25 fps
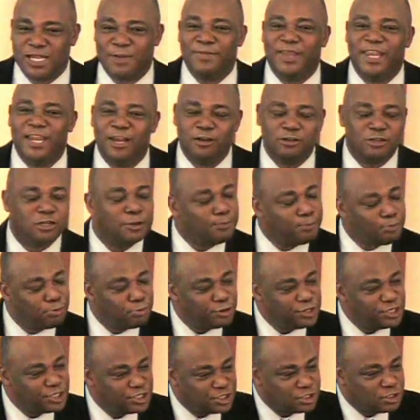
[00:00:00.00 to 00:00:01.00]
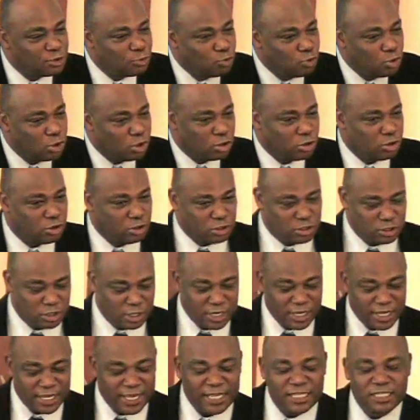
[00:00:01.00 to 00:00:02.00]
I'm here to preach the word.
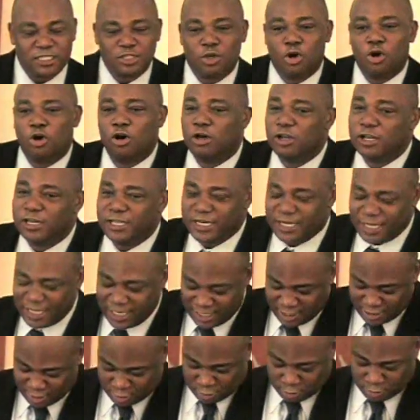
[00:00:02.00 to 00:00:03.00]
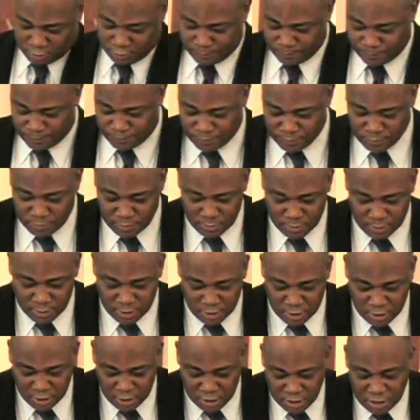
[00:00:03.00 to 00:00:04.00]
It's all in here
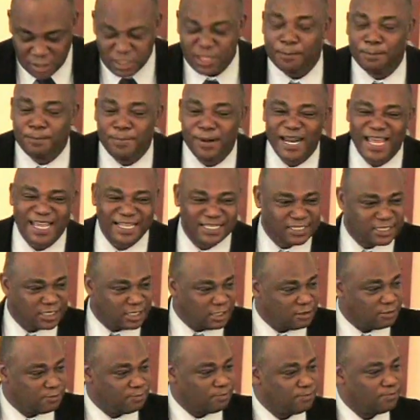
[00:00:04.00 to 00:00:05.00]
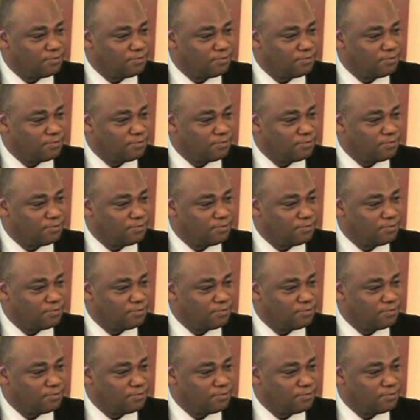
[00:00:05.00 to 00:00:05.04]
the blessing.